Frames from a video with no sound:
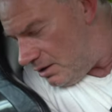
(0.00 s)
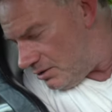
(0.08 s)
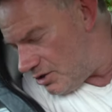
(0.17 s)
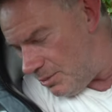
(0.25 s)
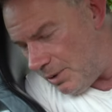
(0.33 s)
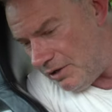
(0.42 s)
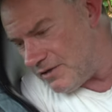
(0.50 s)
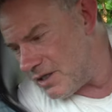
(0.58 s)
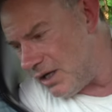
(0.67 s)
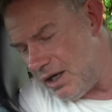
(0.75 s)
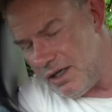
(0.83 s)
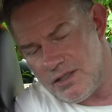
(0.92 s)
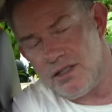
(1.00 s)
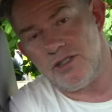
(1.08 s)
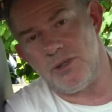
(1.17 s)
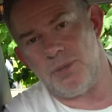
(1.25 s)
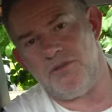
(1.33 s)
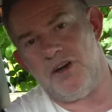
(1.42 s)
to both sides
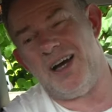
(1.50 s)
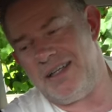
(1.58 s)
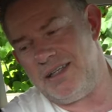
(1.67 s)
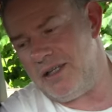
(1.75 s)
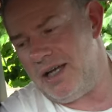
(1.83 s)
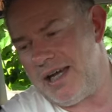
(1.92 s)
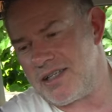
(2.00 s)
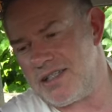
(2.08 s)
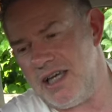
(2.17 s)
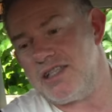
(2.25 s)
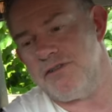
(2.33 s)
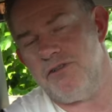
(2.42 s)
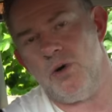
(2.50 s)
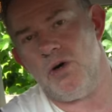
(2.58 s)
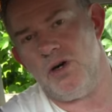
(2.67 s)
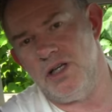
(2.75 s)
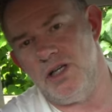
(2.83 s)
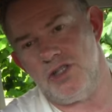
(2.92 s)
to provide access
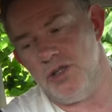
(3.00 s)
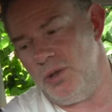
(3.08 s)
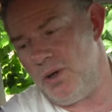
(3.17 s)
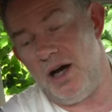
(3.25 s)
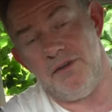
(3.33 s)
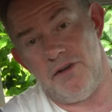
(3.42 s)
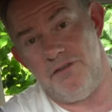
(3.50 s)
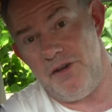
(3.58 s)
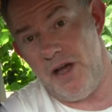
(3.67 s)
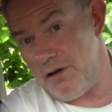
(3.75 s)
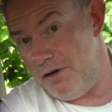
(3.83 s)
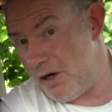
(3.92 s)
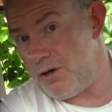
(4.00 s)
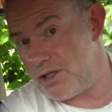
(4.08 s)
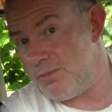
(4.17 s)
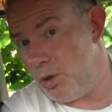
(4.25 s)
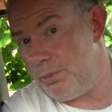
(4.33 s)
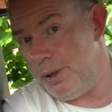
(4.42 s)
for to either very, very
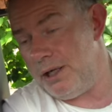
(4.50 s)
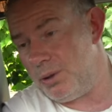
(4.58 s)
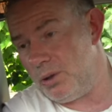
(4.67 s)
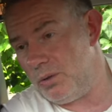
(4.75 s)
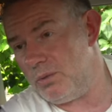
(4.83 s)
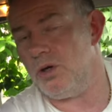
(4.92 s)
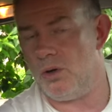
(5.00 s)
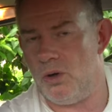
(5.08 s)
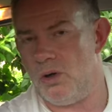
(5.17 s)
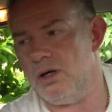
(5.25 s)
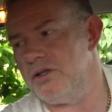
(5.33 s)
small people or